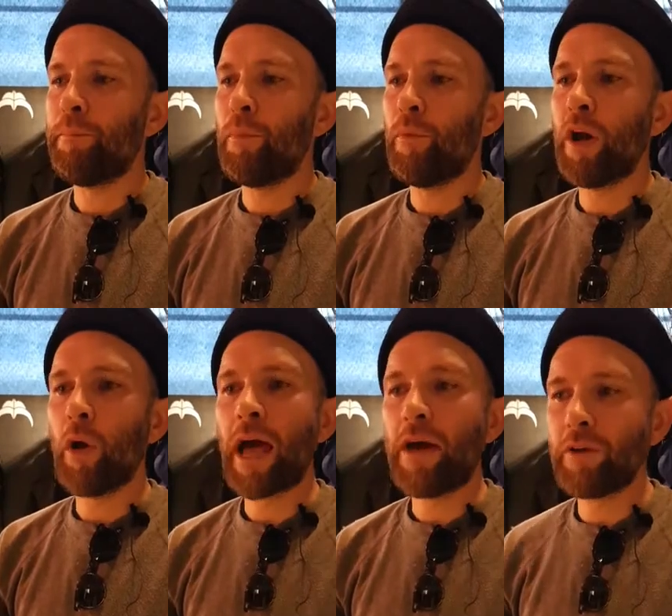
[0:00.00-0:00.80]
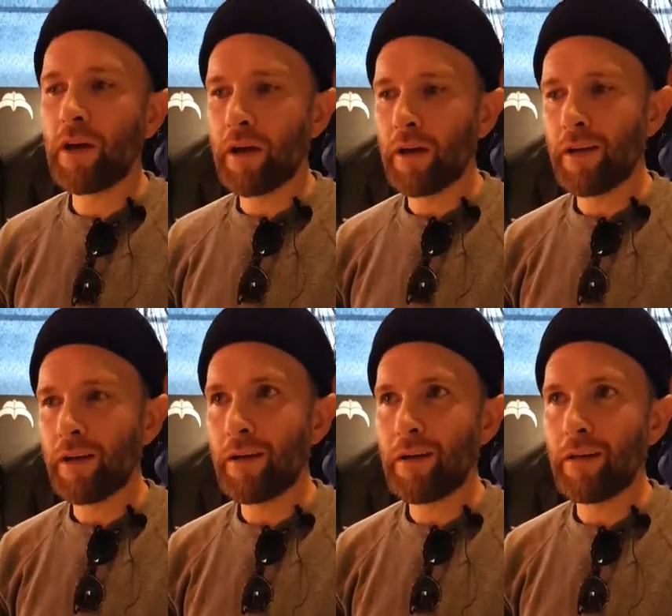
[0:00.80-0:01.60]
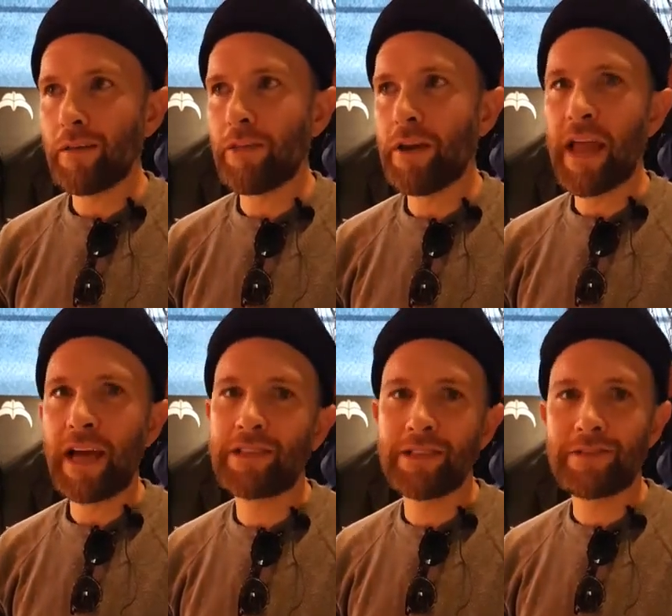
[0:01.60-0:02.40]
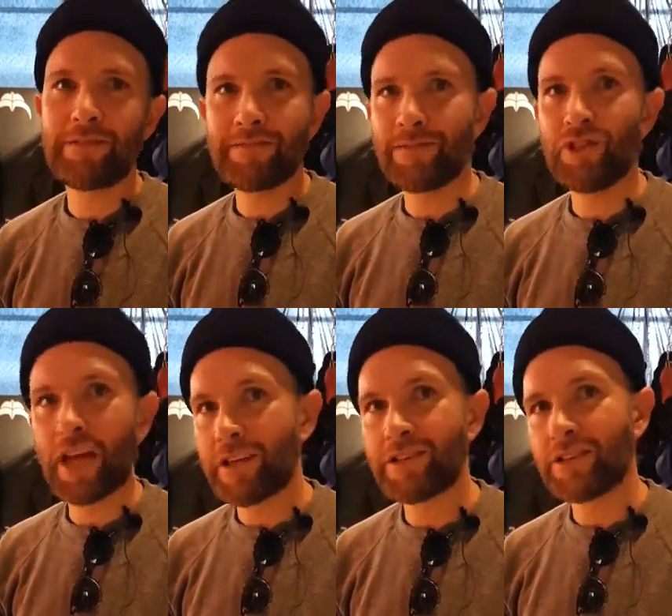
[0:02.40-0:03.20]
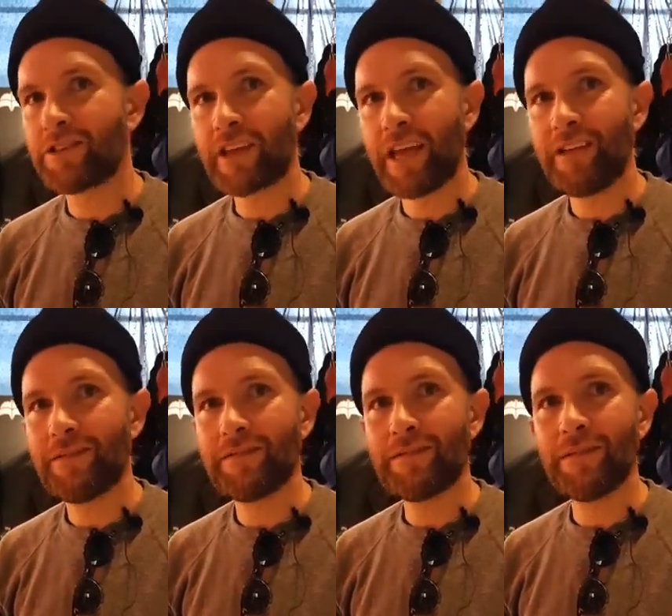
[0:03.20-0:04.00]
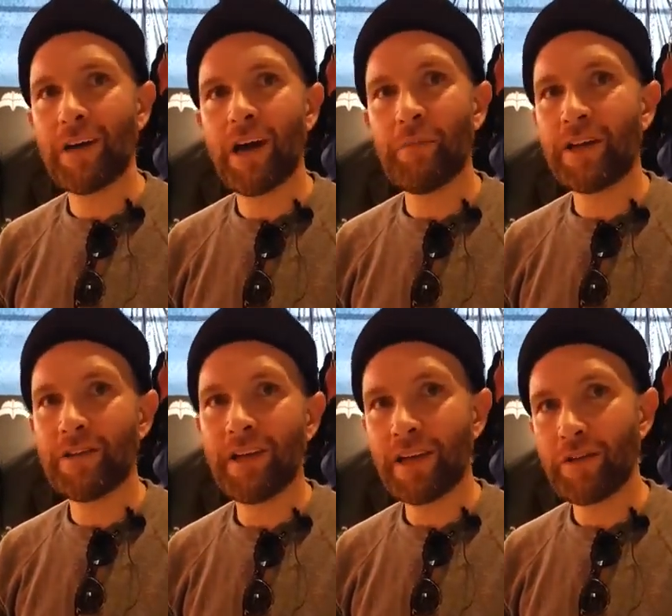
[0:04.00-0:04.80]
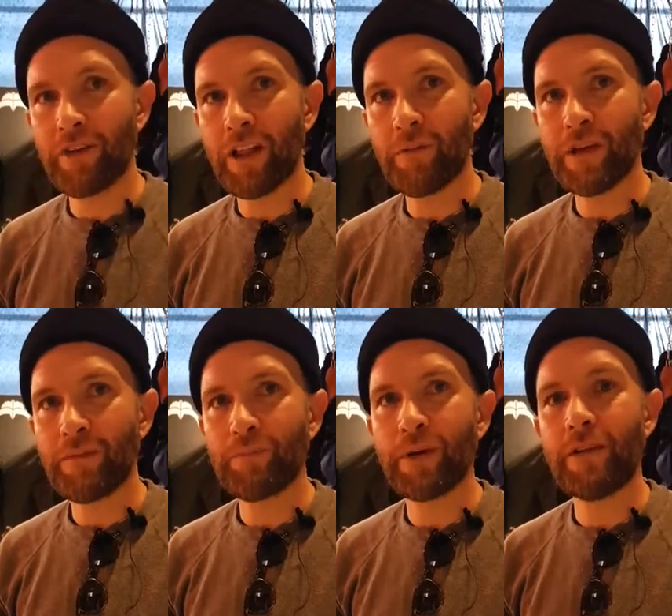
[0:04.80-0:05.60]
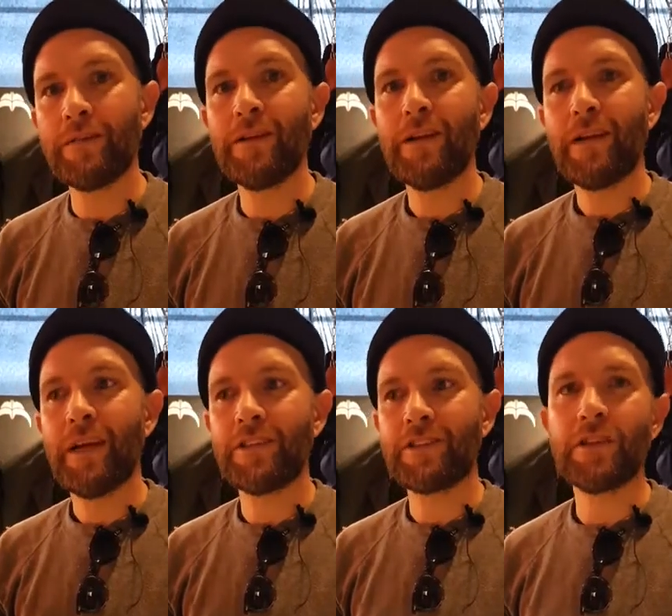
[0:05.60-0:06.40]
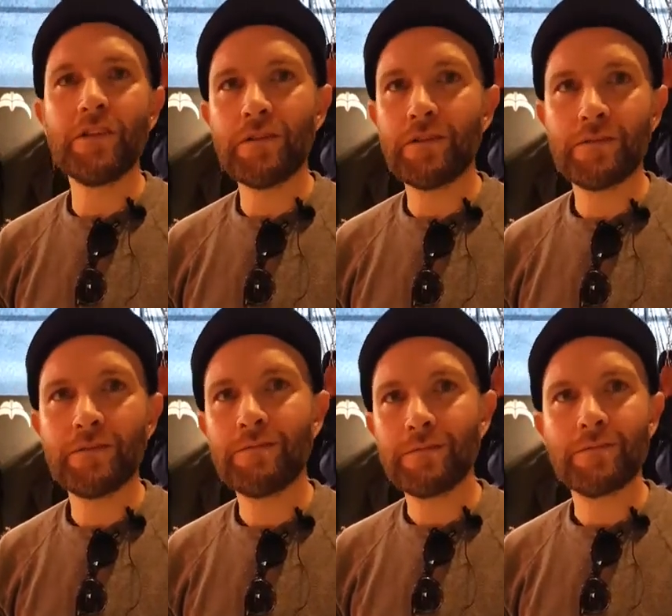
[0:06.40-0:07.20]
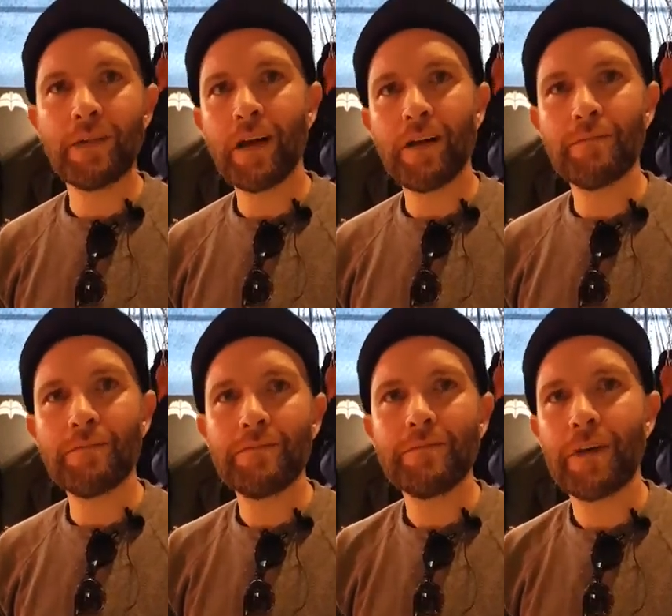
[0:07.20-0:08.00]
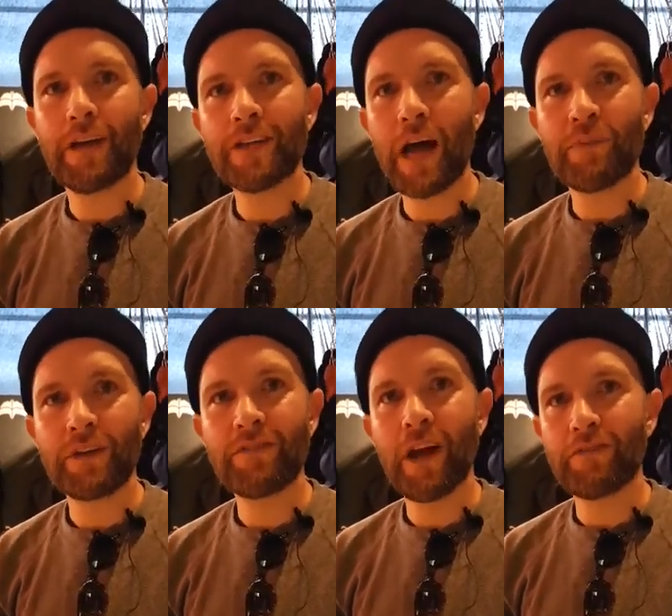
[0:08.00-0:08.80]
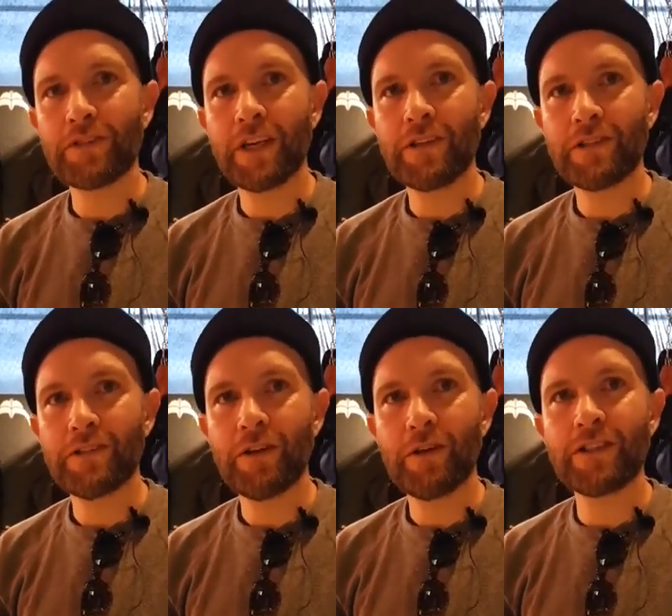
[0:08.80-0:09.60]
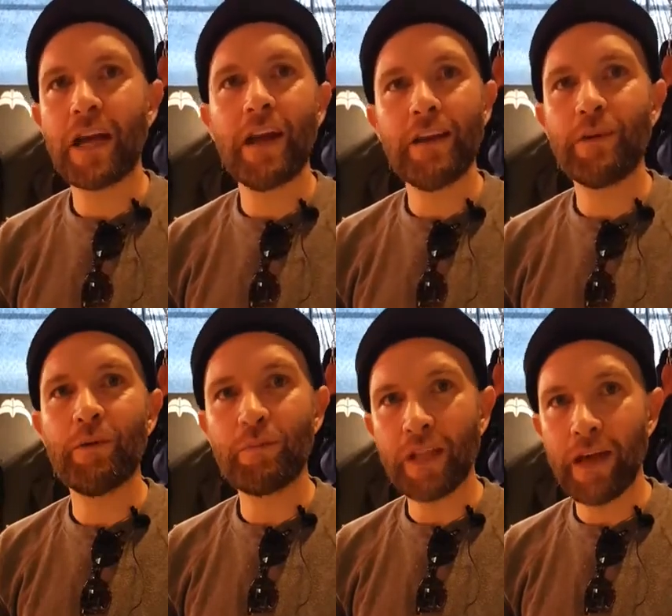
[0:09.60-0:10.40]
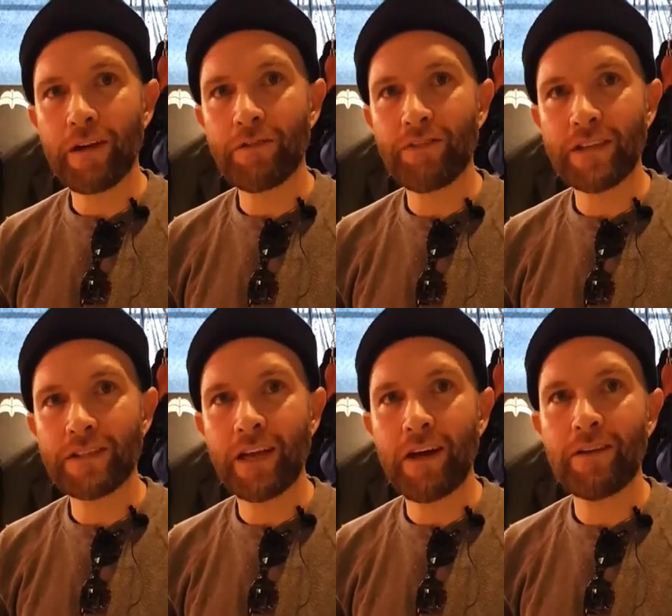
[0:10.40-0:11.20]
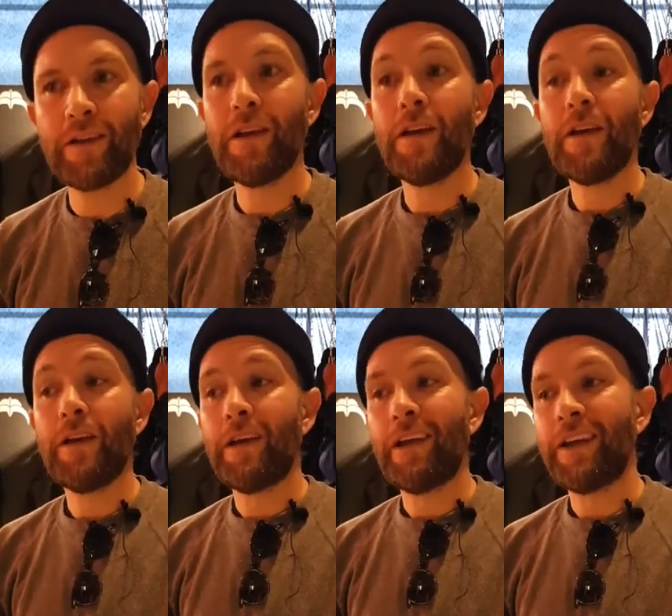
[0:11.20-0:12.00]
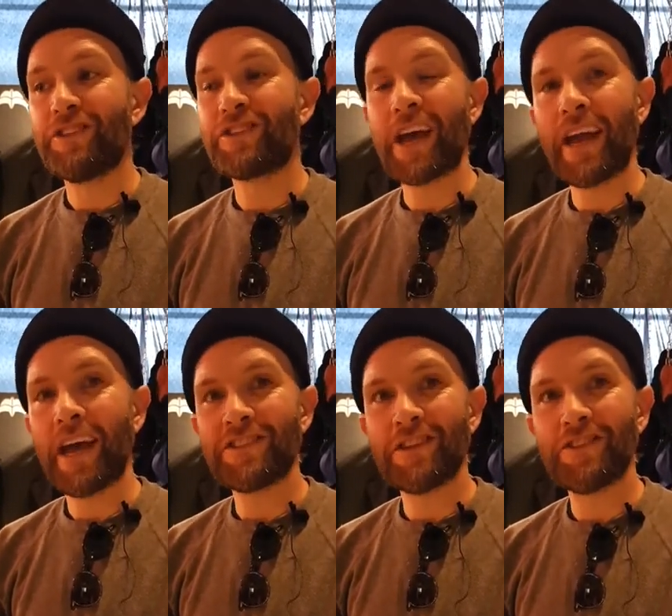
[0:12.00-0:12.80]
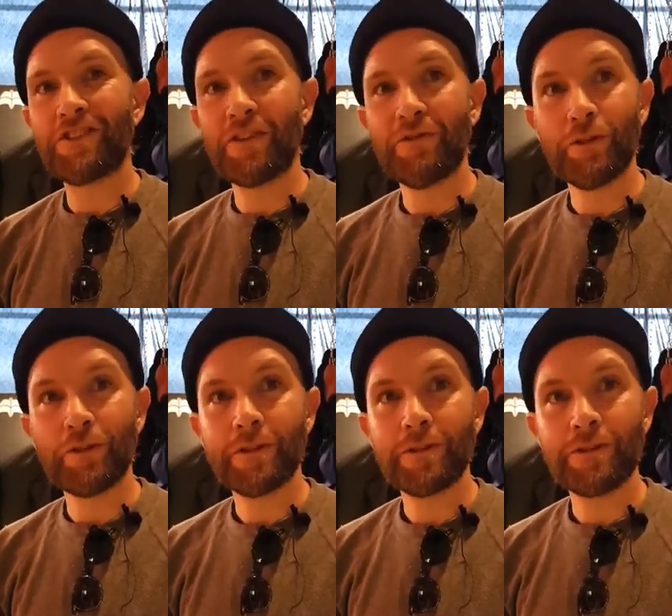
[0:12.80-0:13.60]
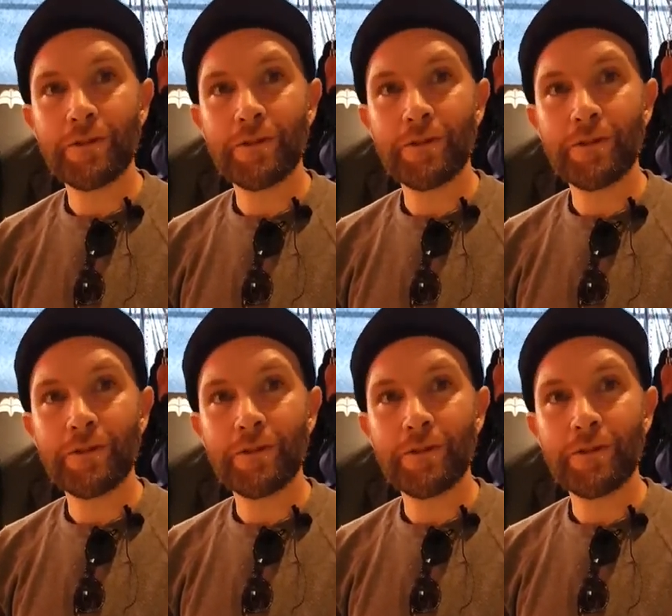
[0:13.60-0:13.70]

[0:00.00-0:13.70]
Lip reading: We don't have the next Genesis skate in development, but it's still a topic of conversation. It's not anything we plan on phasing out. It just kind of has an uncertain future. So,